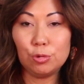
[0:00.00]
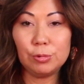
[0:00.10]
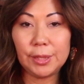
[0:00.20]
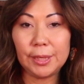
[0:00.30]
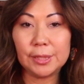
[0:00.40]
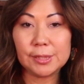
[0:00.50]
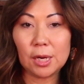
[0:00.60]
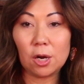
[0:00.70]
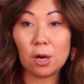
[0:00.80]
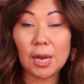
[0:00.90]
2 days
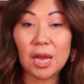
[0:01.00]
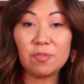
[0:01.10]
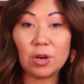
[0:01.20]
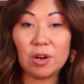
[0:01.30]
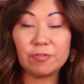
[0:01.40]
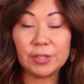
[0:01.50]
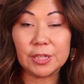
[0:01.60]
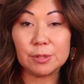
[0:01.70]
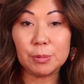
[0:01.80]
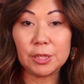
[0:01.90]
are half off
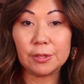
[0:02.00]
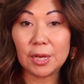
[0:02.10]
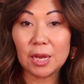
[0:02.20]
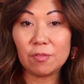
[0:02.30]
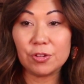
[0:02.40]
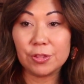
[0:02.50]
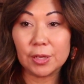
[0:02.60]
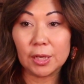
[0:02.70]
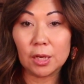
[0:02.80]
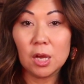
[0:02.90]
days, meaning that
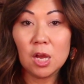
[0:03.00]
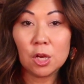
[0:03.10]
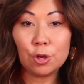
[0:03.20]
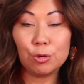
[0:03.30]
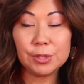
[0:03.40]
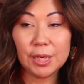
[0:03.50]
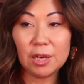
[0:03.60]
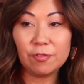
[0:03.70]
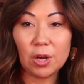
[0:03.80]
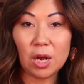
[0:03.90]
everything goes
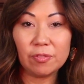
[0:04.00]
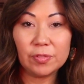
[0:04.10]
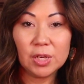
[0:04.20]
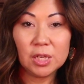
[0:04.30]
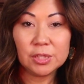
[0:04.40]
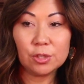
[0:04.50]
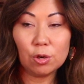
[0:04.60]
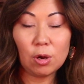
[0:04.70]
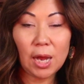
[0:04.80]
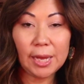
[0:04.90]
half off.
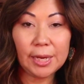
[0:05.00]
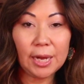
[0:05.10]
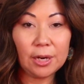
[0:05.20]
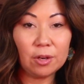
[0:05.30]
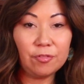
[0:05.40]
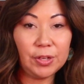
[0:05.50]
So I got a